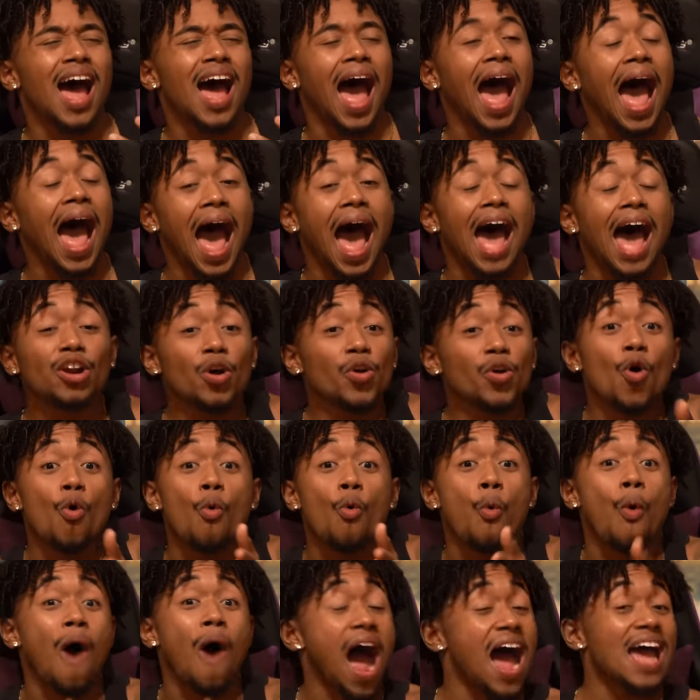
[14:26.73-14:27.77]
I, I don't
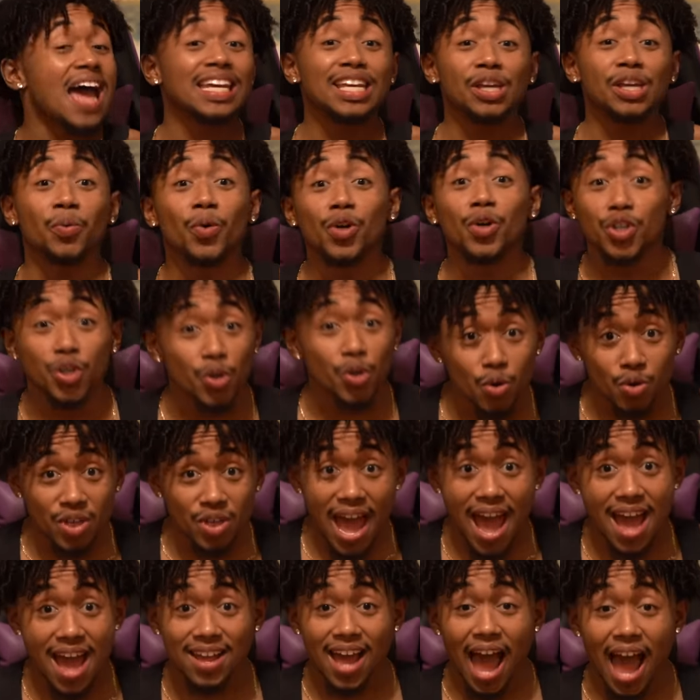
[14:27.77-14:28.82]
know why he would do
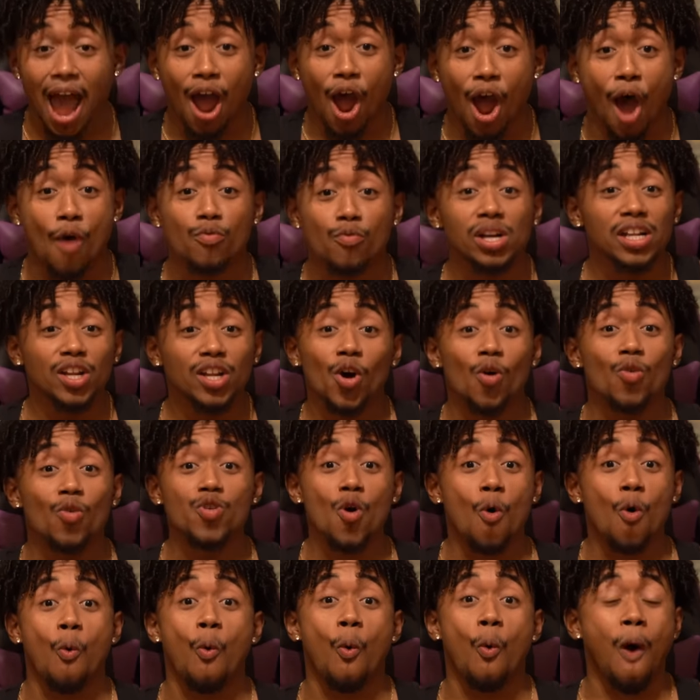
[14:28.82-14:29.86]
that. I, I, really don't
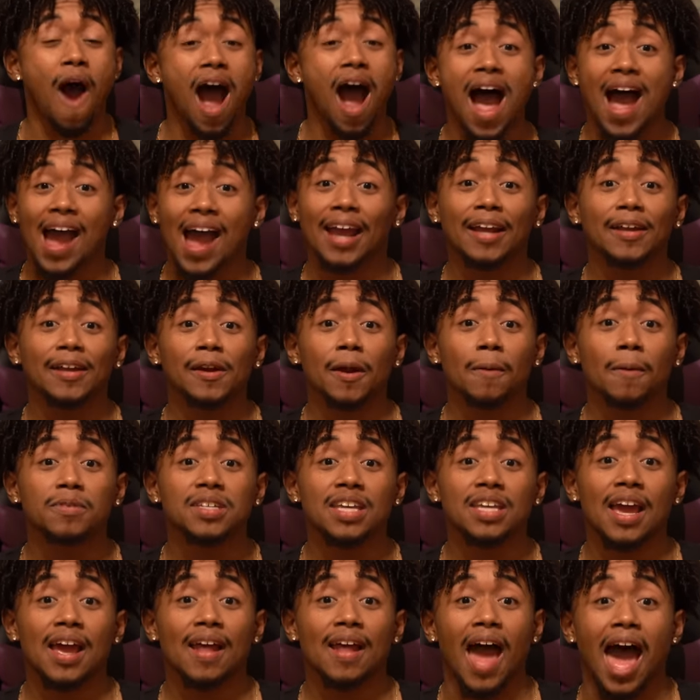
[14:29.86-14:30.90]
know why. You know what I'm
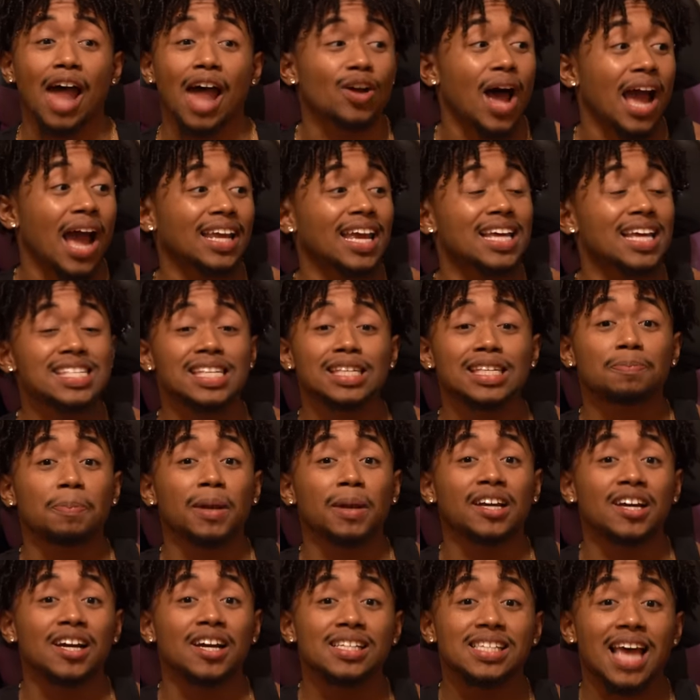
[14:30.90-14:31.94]
saying? I, I guess it's
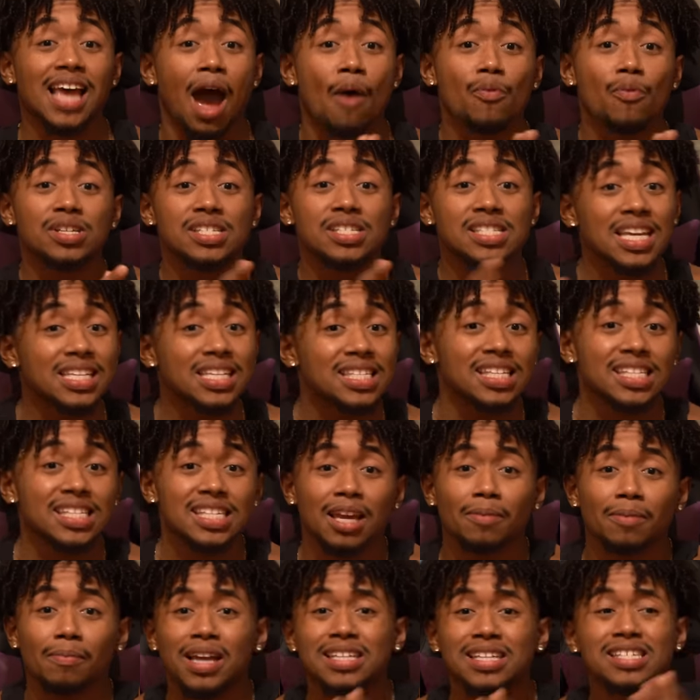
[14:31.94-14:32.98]
because I was
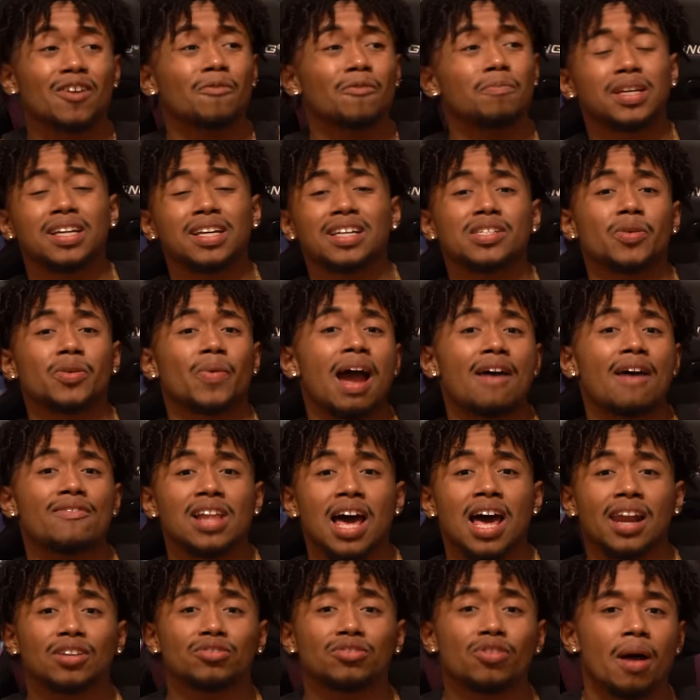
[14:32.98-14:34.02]
distancing myself because they were having
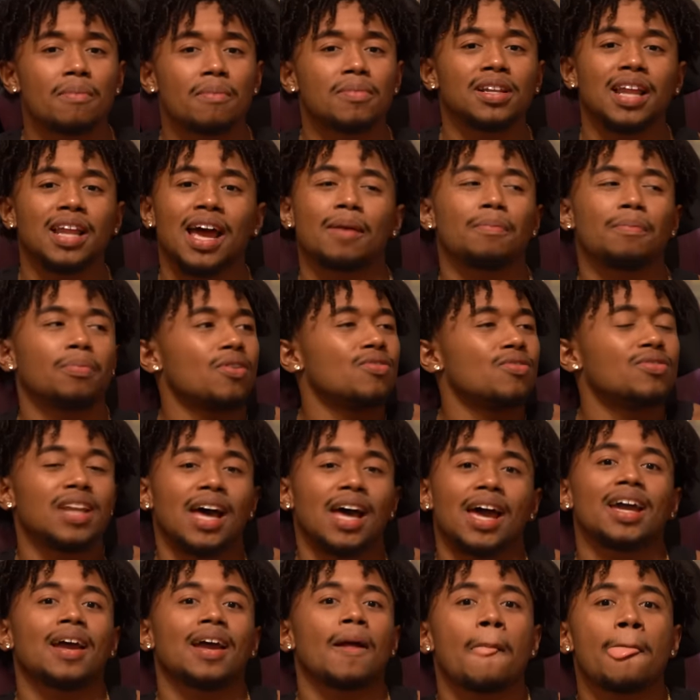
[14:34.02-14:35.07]
a lot of drama. Like, bro,
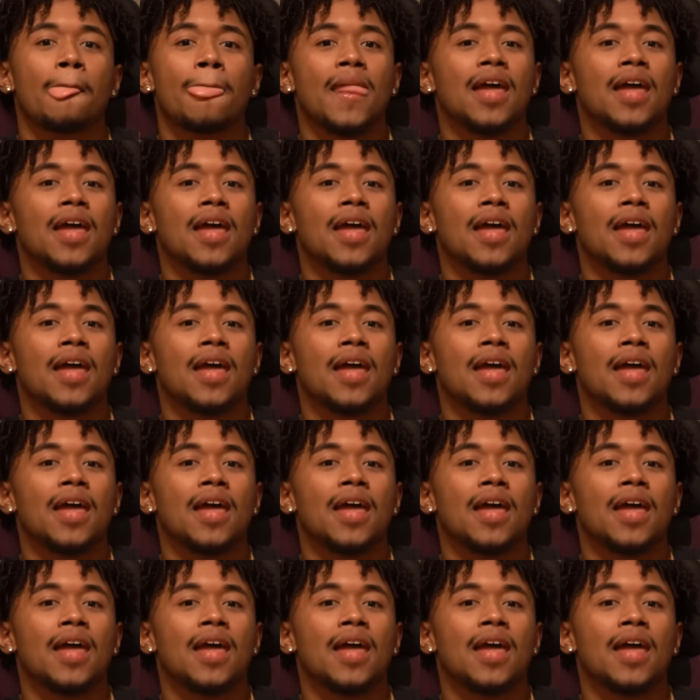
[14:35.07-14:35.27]
like,